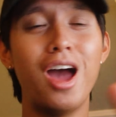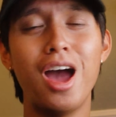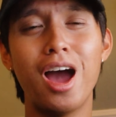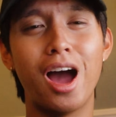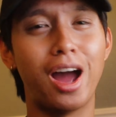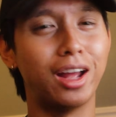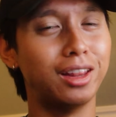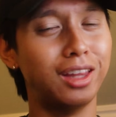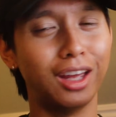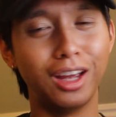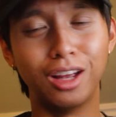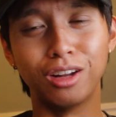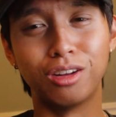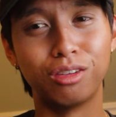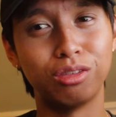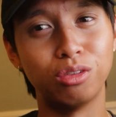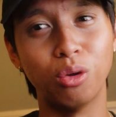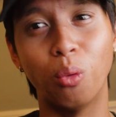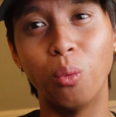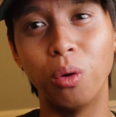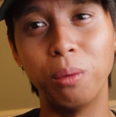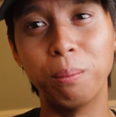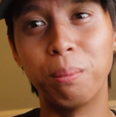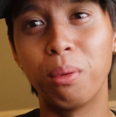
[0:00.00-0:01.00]
I think it's
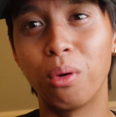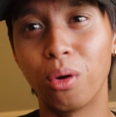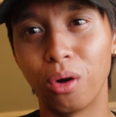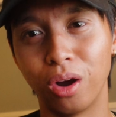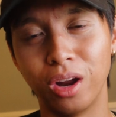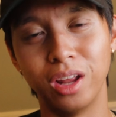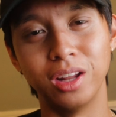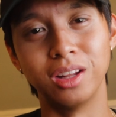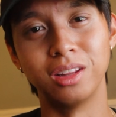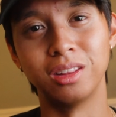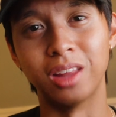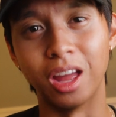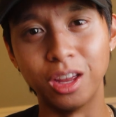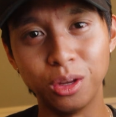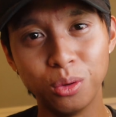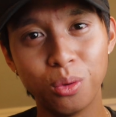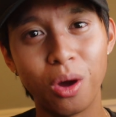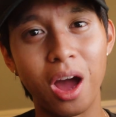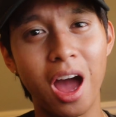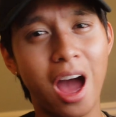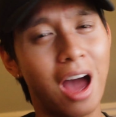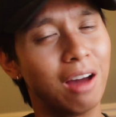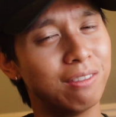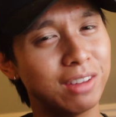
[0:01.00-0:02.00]
so important that you
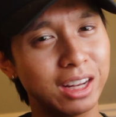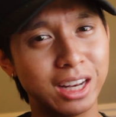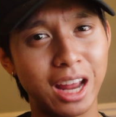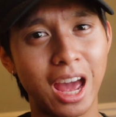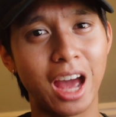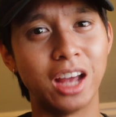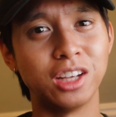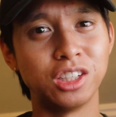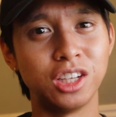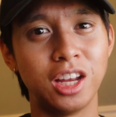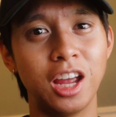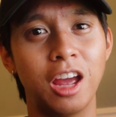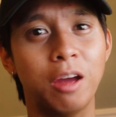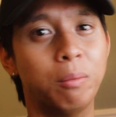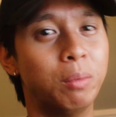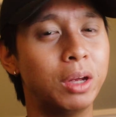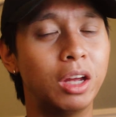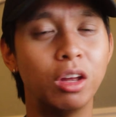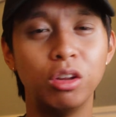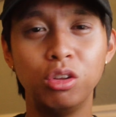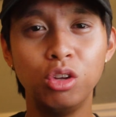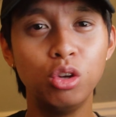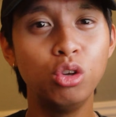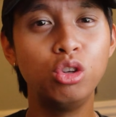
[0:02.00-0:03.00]
have a dash cam
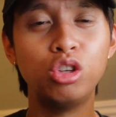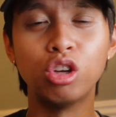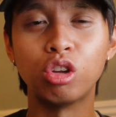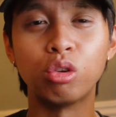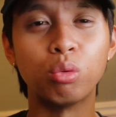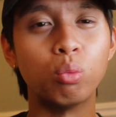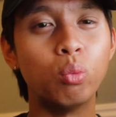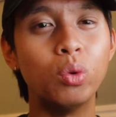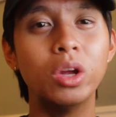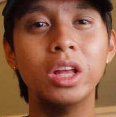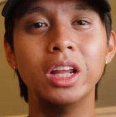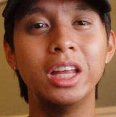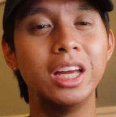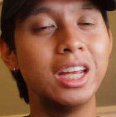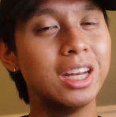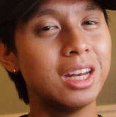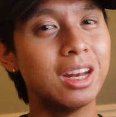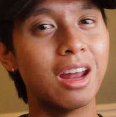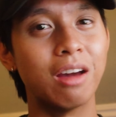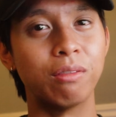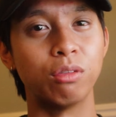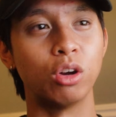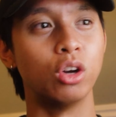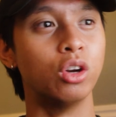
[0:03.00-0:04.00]
because you just really
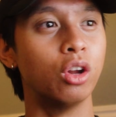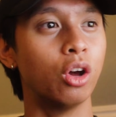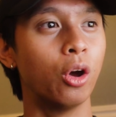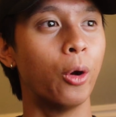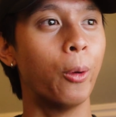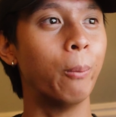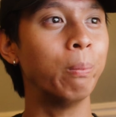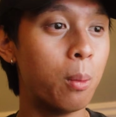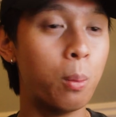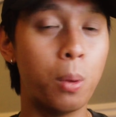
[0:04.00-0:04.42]
never know.